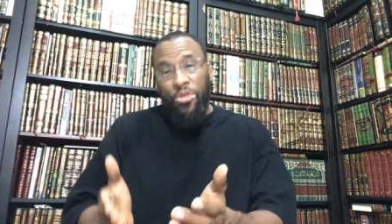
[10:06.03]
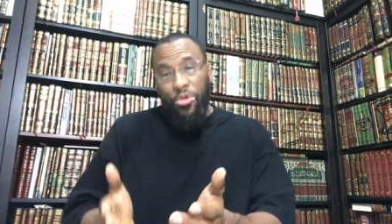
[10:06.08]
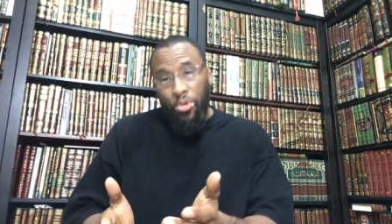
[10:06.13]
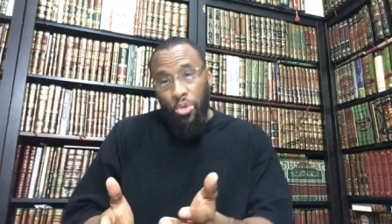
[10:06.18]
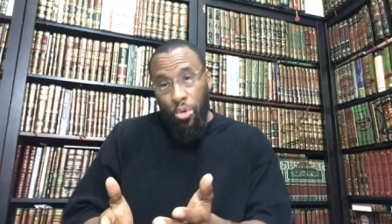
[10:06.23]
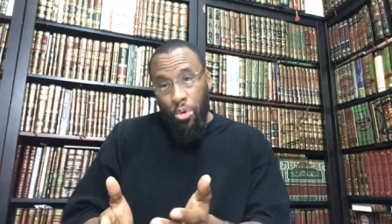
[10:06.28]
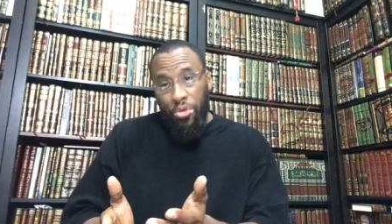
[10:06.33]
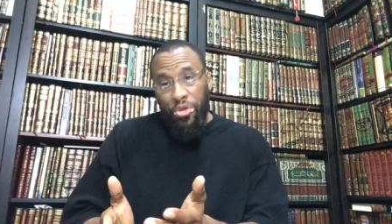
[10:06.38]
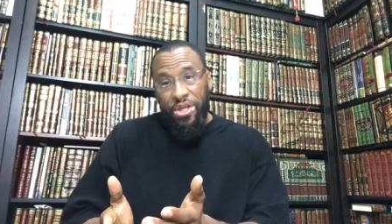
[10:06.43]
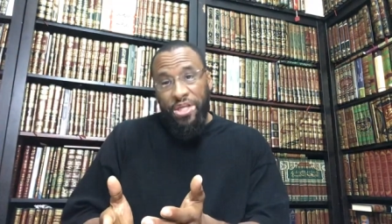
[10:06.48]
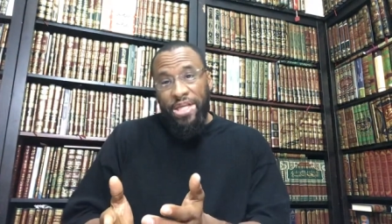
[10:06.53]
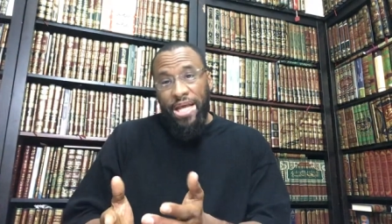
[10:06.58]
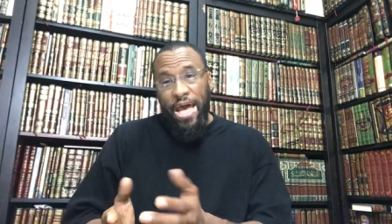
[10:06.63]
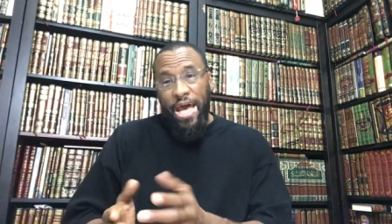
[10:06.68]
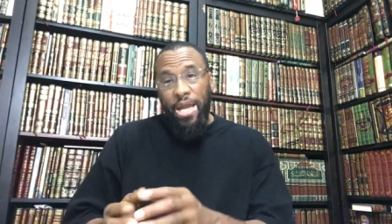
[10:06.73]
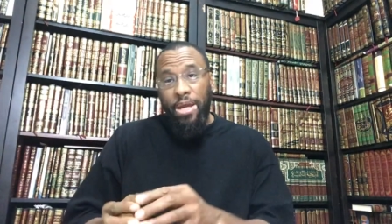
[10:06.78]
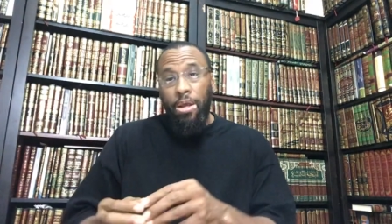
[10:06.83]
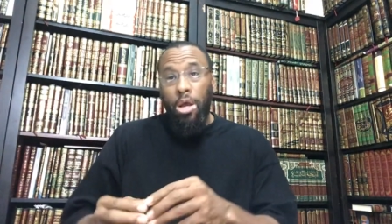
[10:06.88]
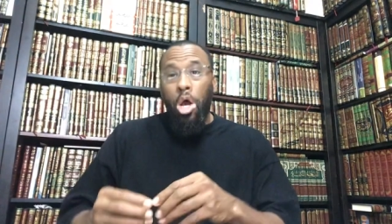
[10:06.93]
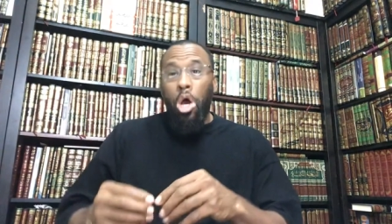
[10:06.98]
but through
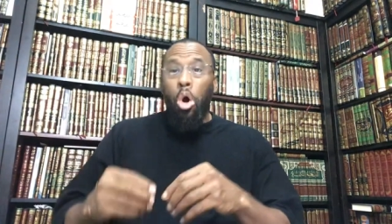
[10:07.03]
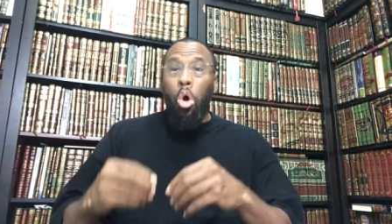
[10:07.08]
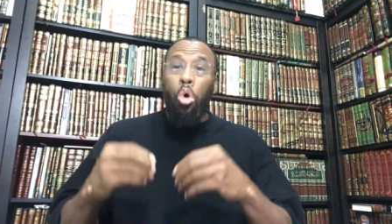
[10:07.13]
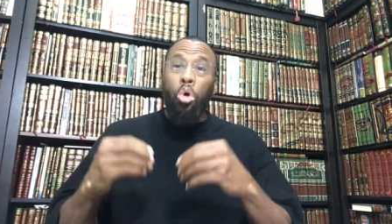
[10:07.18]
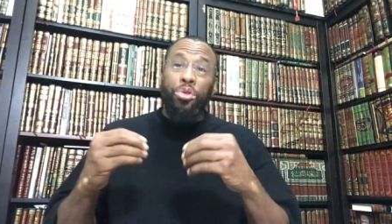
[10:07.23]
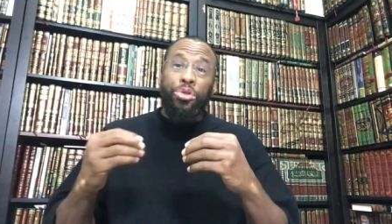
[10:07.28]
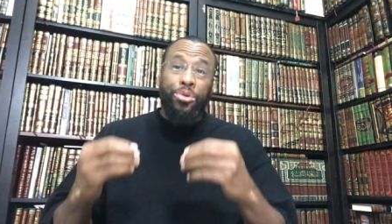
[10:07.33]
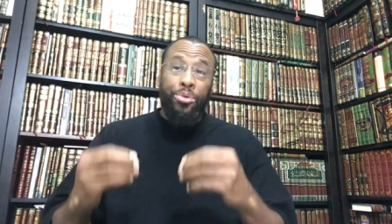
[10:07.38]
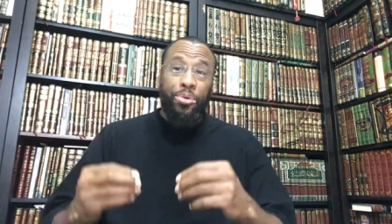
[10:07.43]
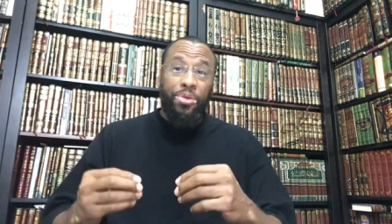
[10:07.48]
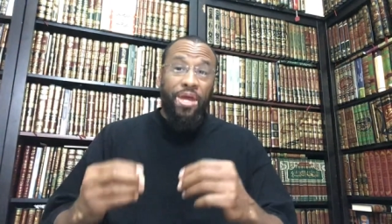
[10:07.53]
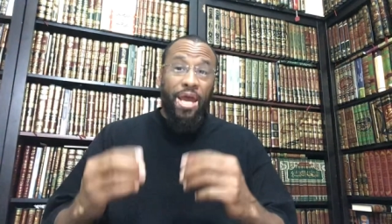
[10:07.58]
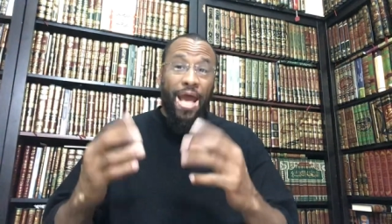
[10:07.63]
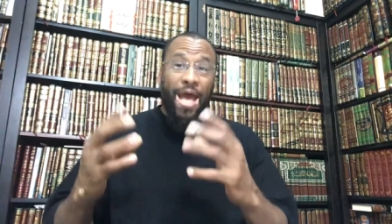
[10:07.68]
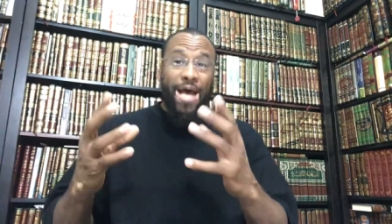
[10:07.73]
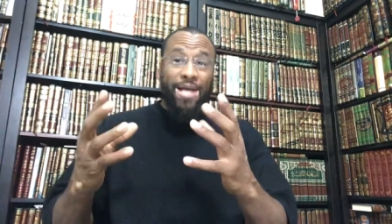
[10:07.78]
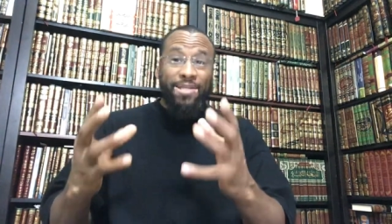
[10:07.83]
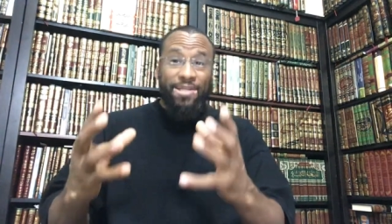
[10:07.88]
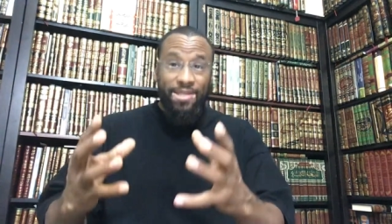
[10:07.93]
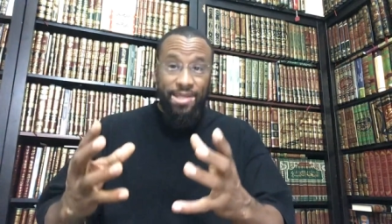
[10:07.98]
the dead or through
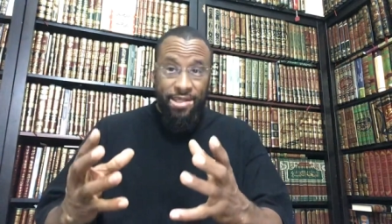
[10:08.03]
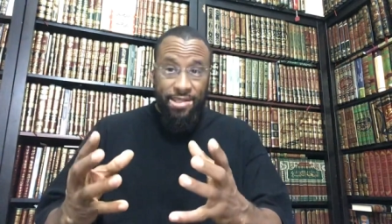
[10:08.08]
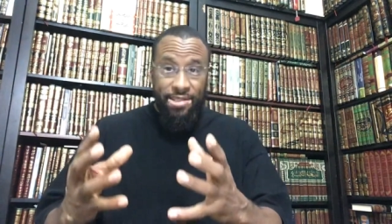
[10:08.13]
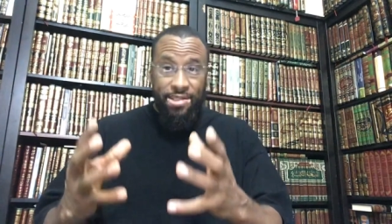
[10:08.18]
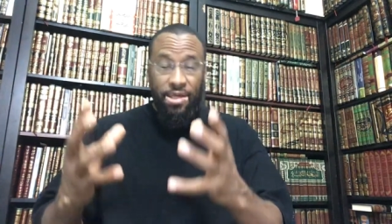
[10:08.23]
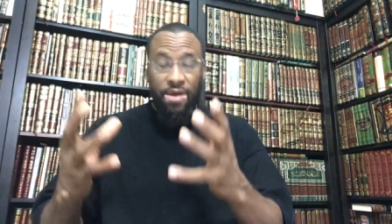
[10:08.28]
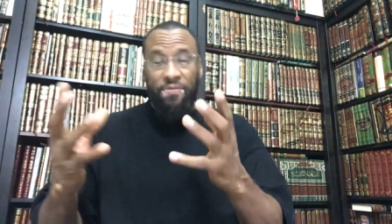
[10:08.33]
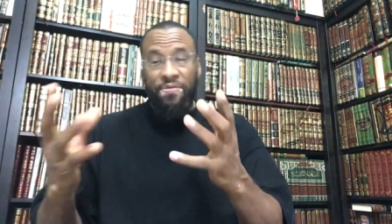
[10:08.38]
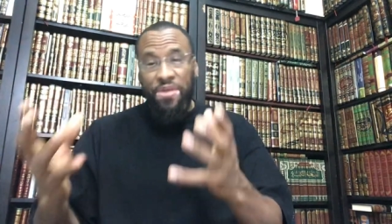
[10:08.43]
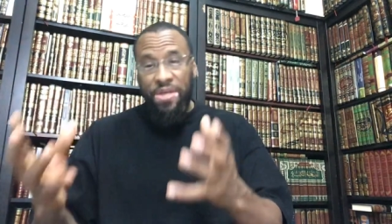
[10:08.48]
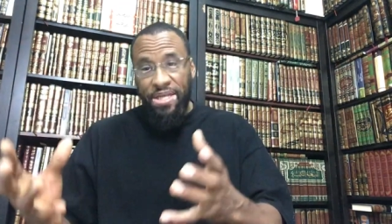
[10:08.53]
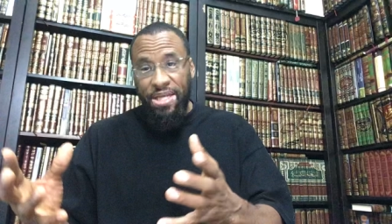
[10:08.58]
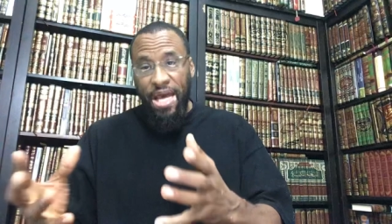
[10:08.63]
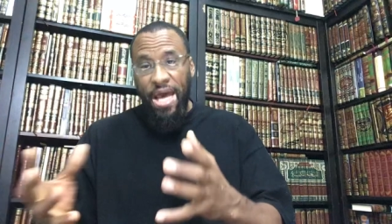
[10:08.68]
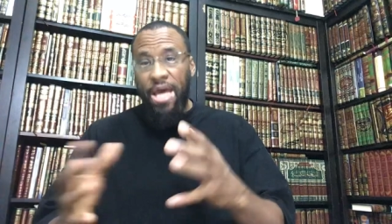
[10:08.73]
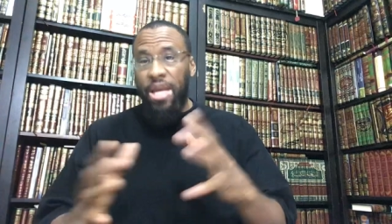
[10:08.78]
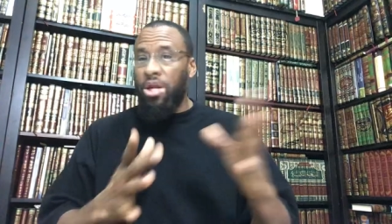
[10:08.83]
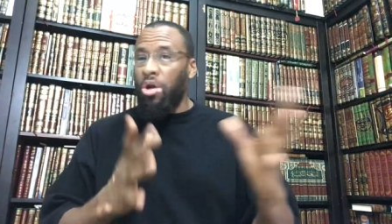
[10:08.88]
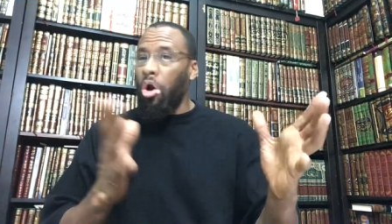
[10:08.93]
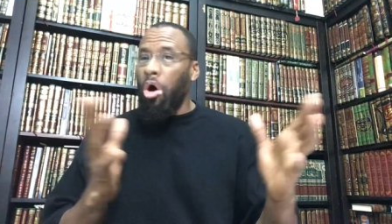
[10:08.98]
the essence of
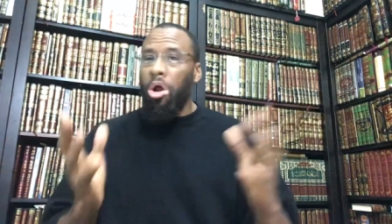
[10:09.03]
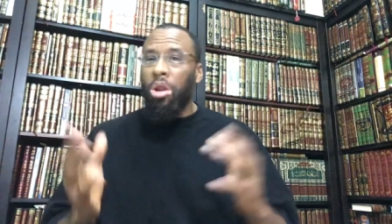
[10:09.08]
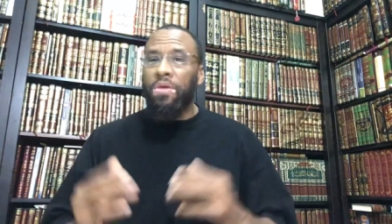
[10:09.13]
the dead,